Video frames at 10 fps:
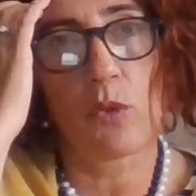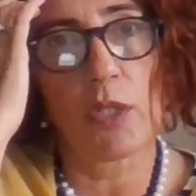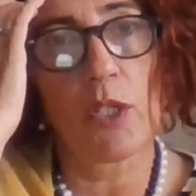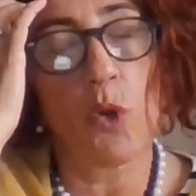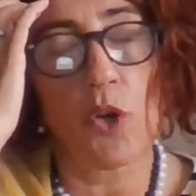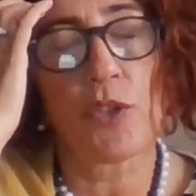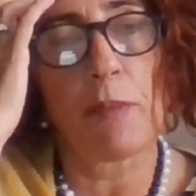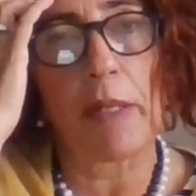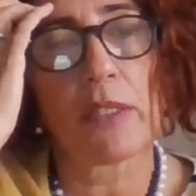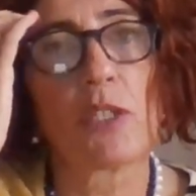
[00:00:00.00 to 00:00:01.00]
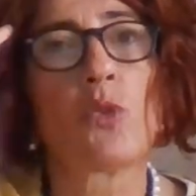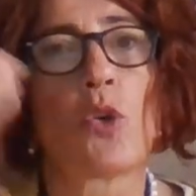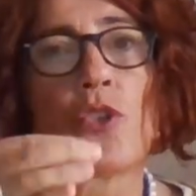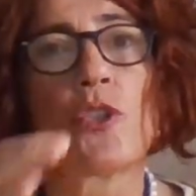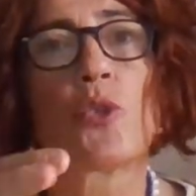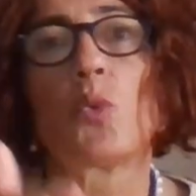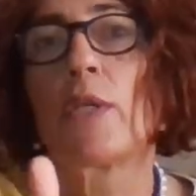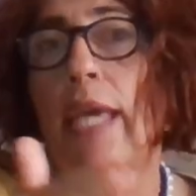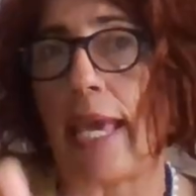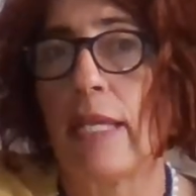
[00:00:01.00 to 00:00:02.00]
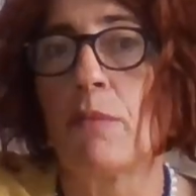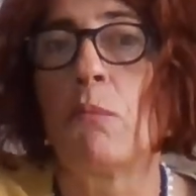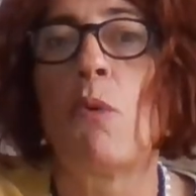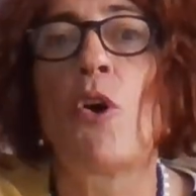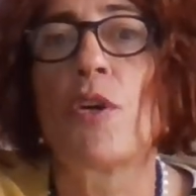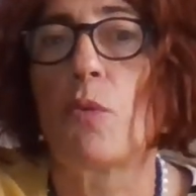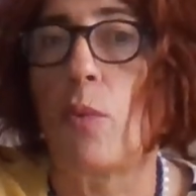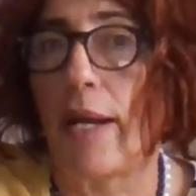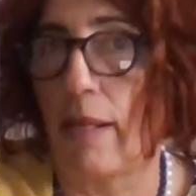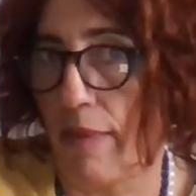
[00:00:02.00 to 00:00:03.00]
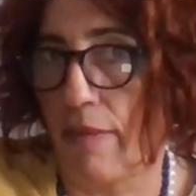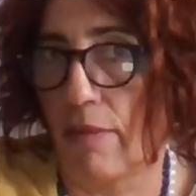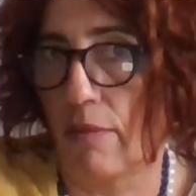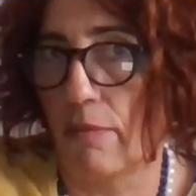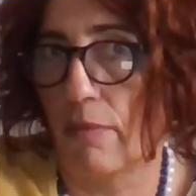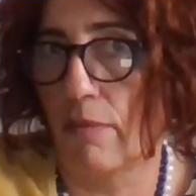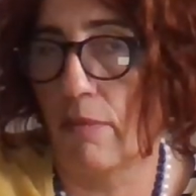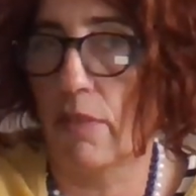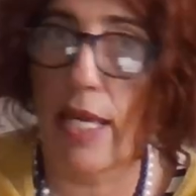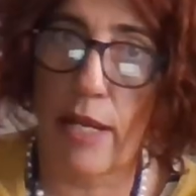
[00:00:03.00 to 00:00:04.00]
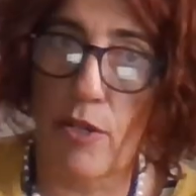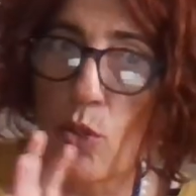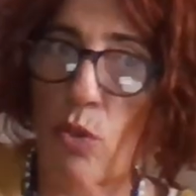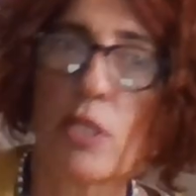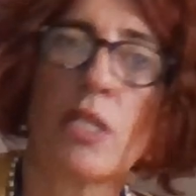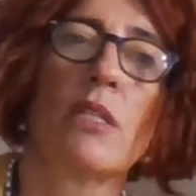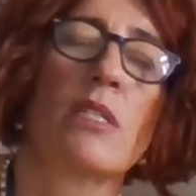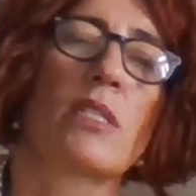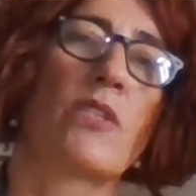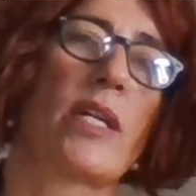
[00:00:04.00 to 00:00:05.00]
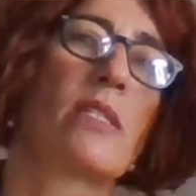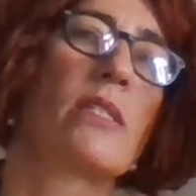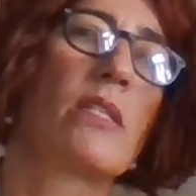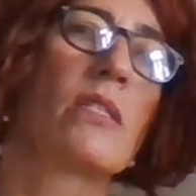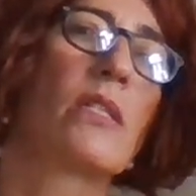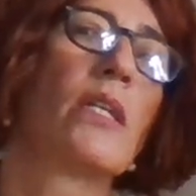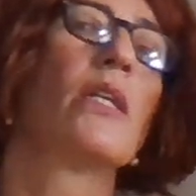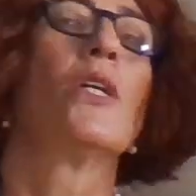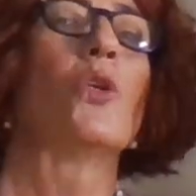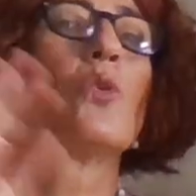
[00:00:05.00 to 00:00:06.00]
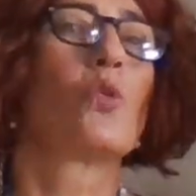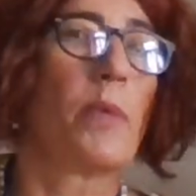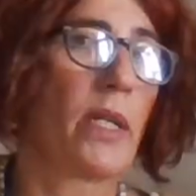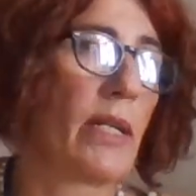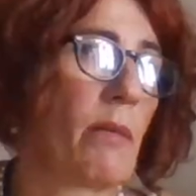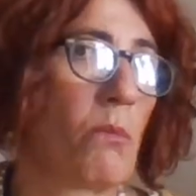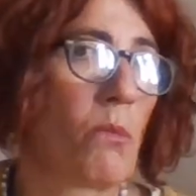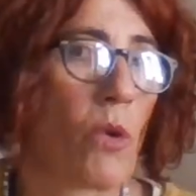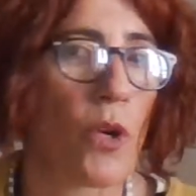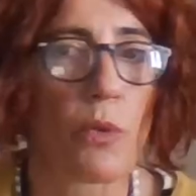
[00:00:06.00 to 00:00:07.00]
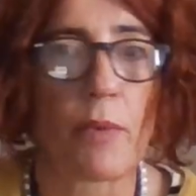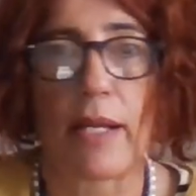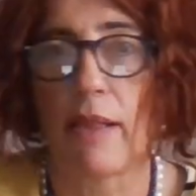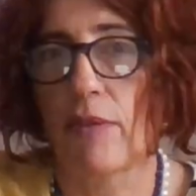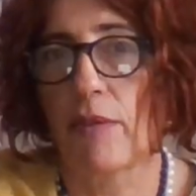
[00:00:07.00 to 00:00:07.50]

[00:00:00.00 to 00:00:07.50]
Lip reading: in order to gain more wealth. They are using this crisis to become more wealth.